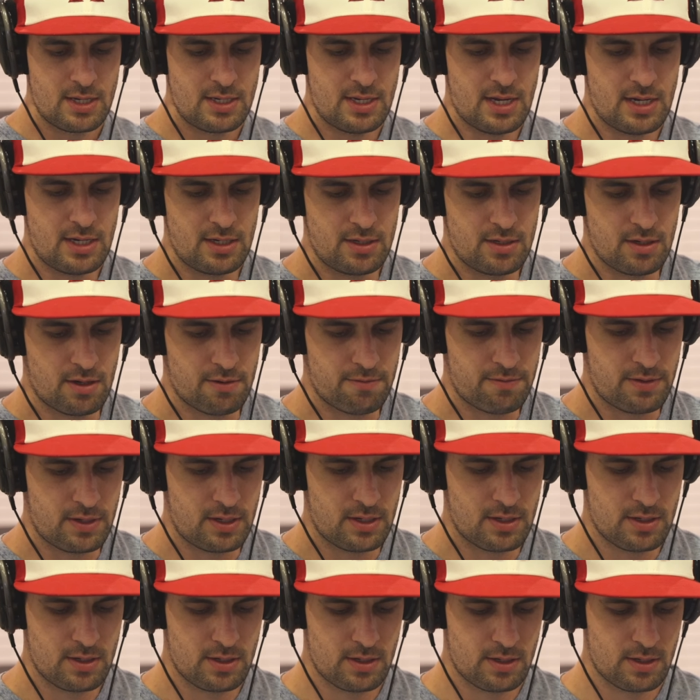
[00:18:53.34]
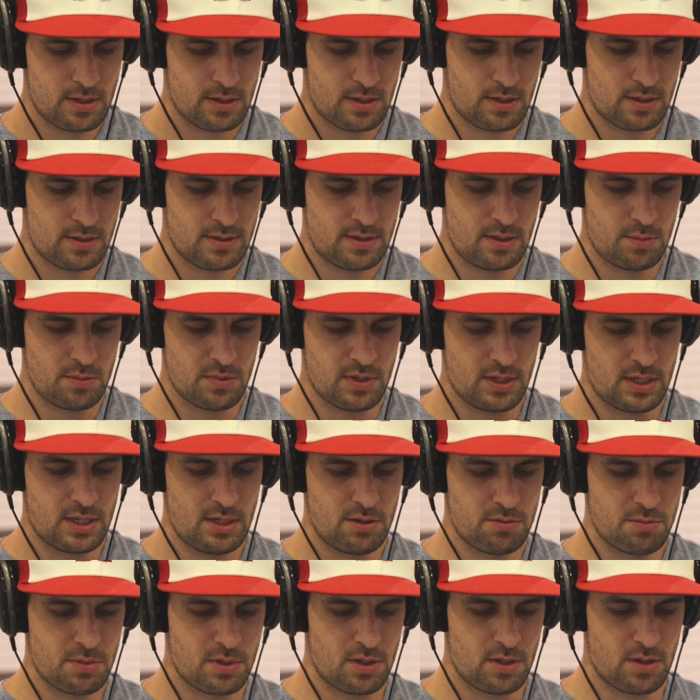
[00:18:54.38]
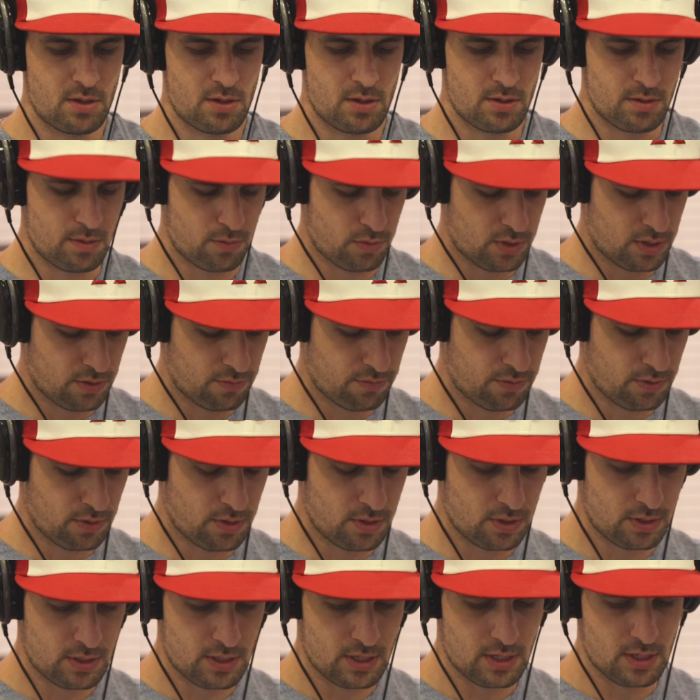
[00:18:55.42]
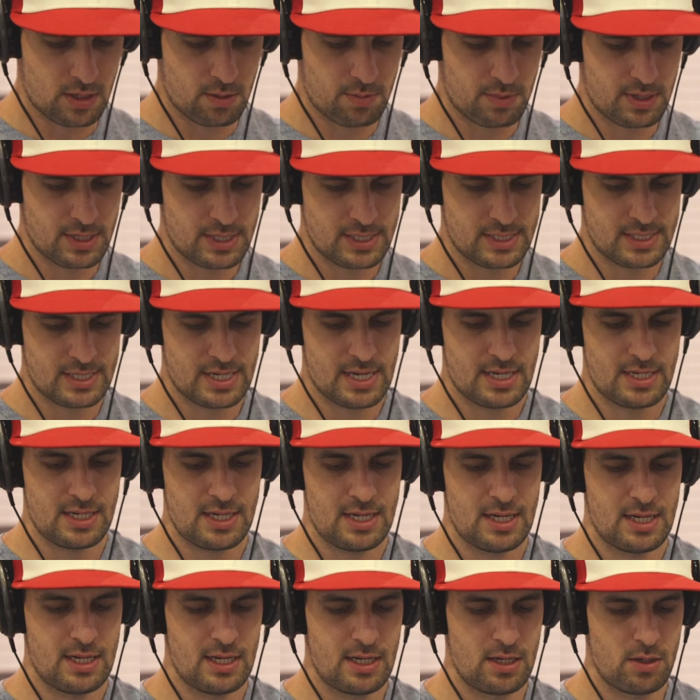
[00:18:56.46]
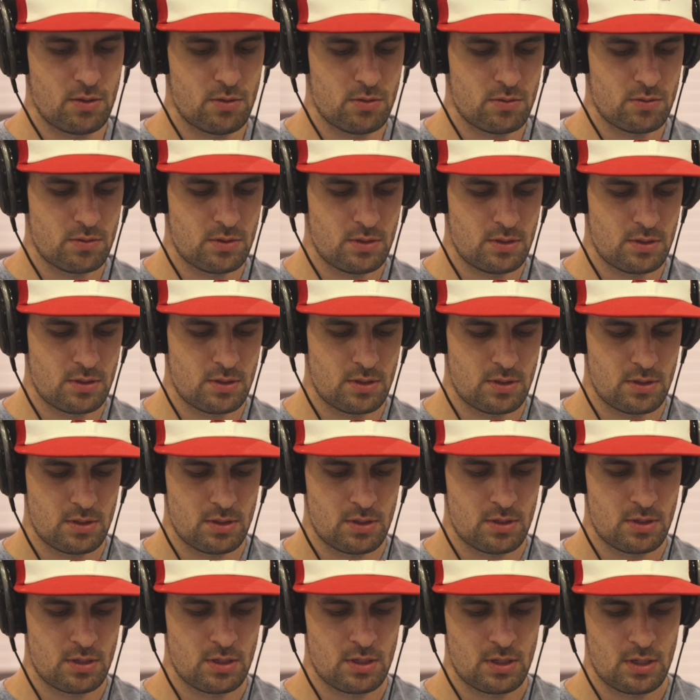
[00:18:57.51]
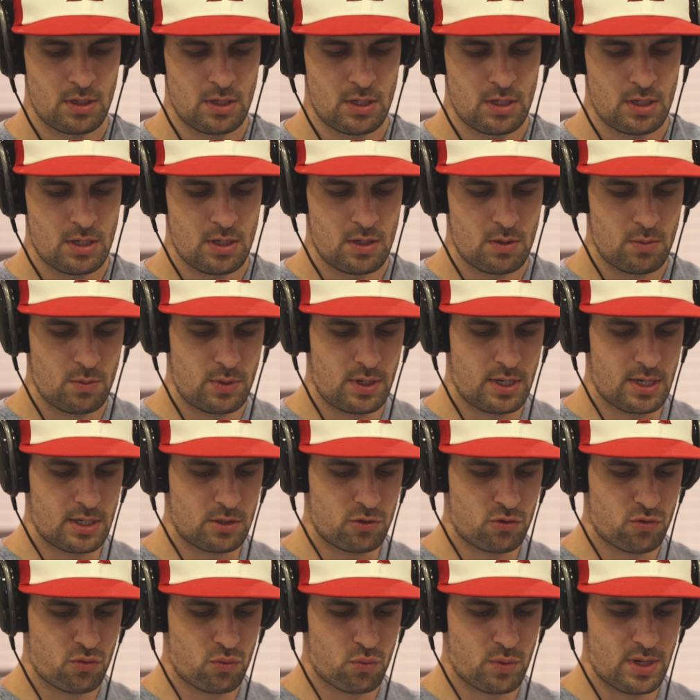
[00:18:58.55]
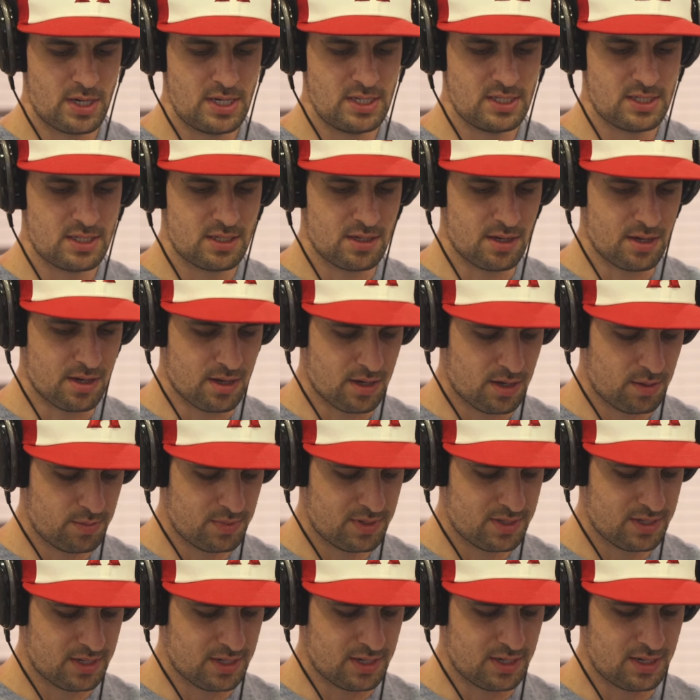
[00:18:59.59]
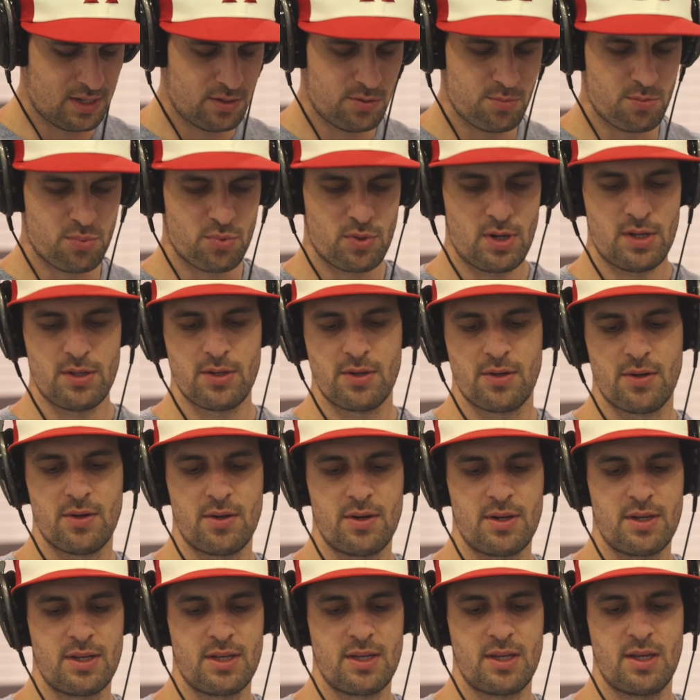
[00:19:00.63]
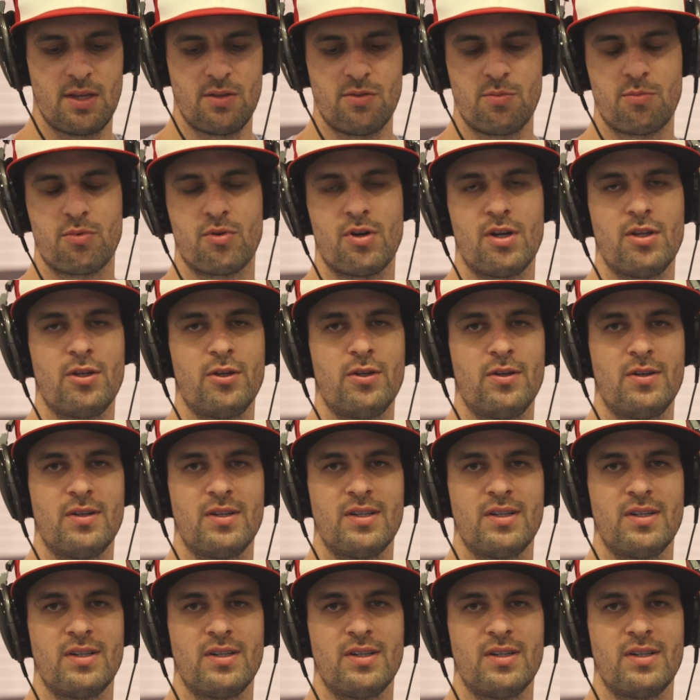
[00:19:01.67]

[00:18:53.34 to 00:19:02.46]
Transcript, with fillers: Danny Duffy. Seems like he's been a lot around for a long time. Sandy Leon. We got Trace Thompson, his brother, his brother,